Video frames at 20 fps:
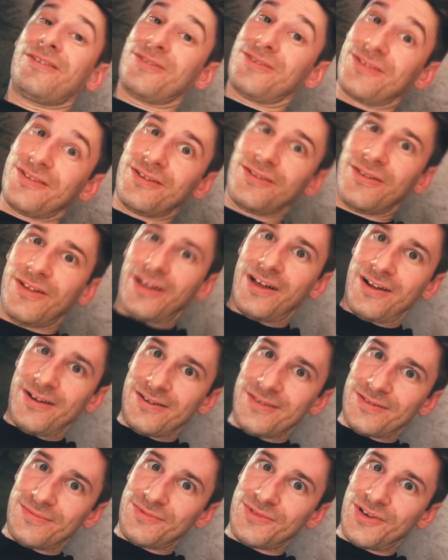there still
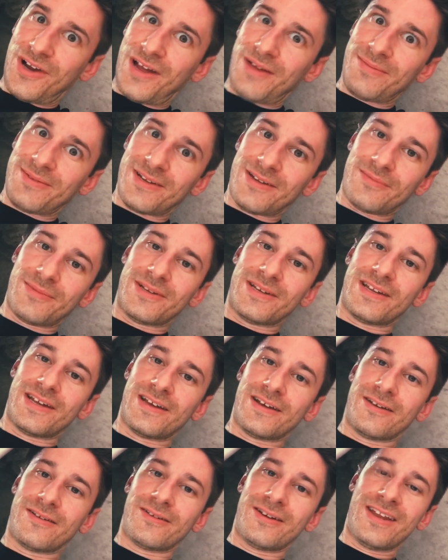are some drops coming
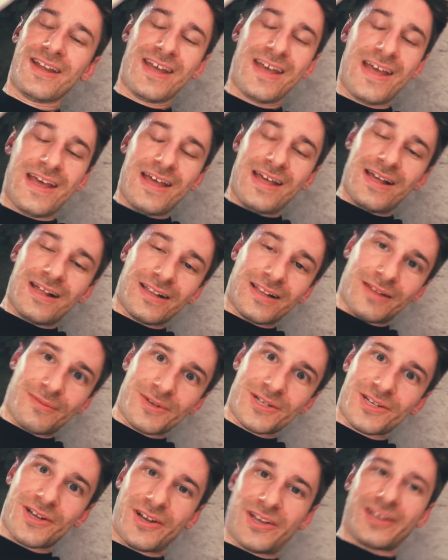down. Let
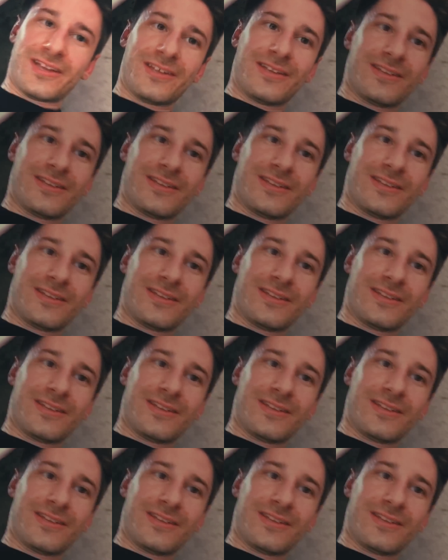me show you.